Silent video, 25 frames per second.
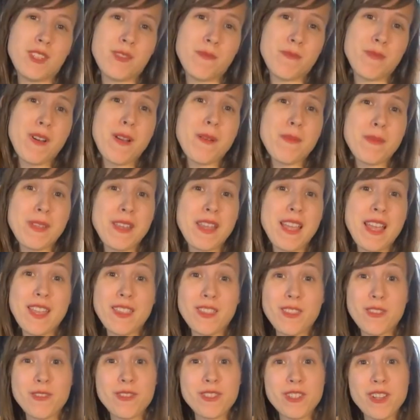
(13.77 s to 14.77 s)
You probably
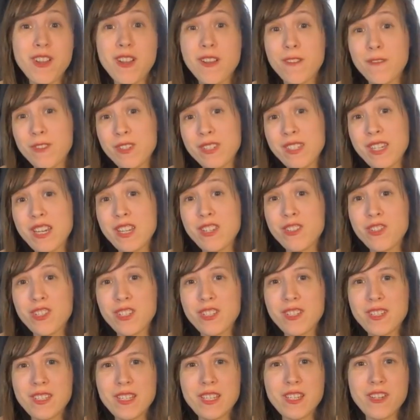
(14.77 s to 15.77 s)
had those
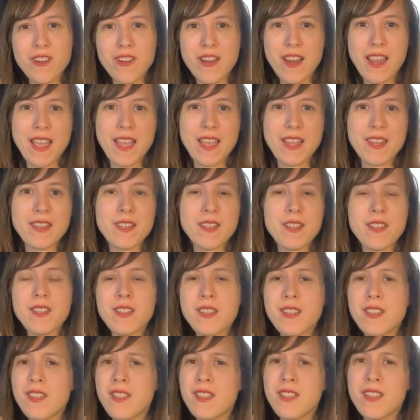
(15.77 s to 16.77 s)
conversations in your head.
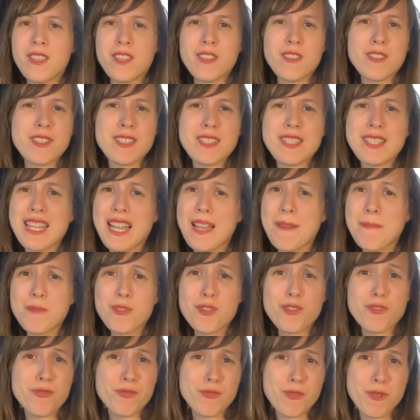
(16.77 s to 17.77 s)
There's
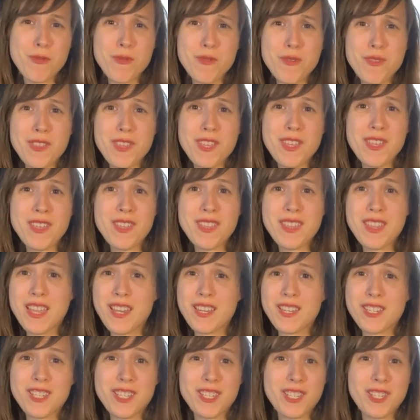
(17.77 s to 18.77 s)
some truth
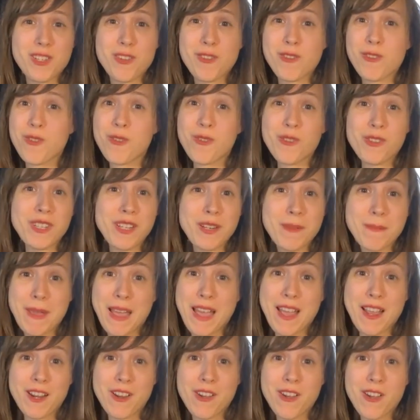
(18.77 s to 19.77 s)
that you're holding
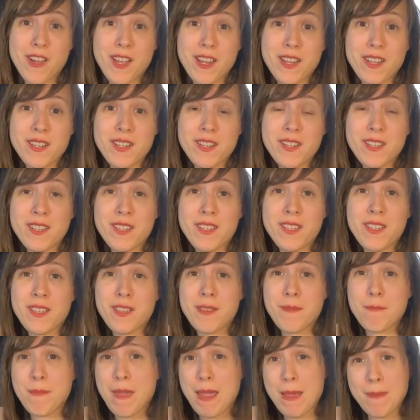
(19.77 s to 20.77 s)
back on.
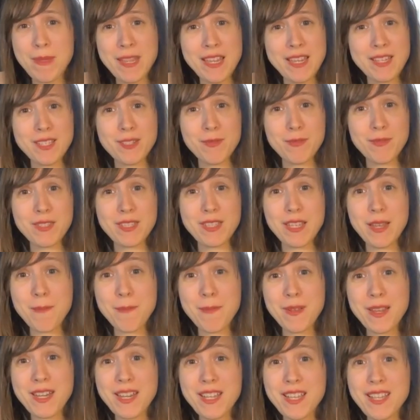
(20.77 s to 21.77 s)
Maybe it's with
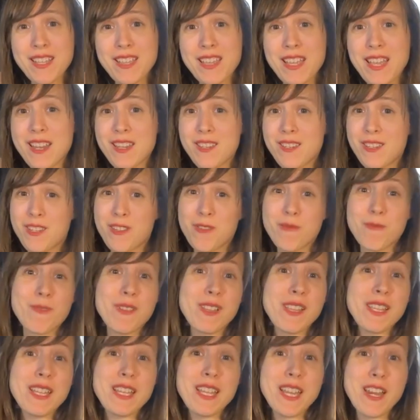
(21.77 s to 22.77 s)
somebody that you
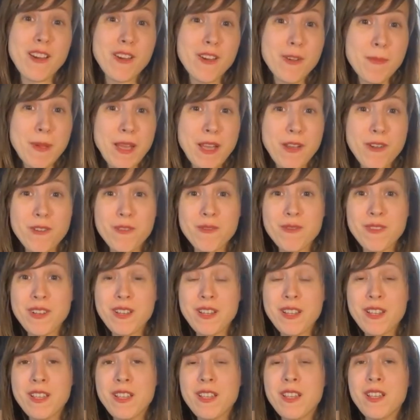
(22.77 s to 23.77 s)
really care about.
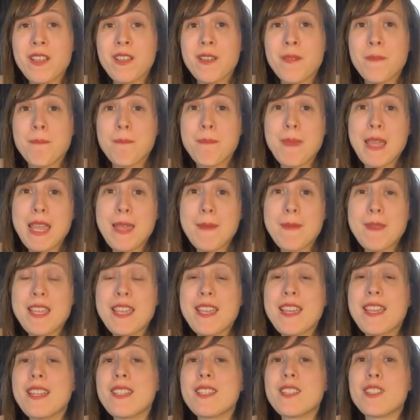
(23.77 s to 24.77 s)
Maybe
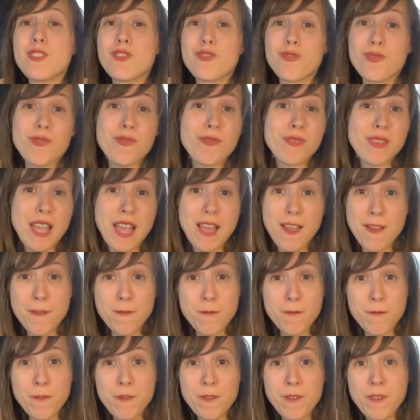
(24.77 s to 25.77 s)
it's true
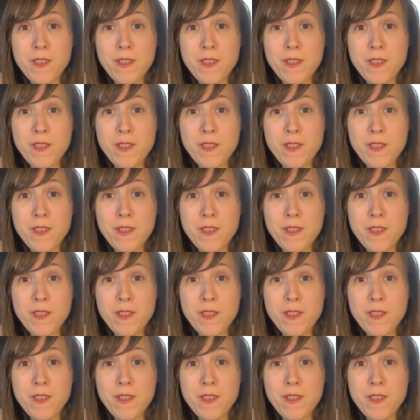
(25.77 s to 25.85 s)
love.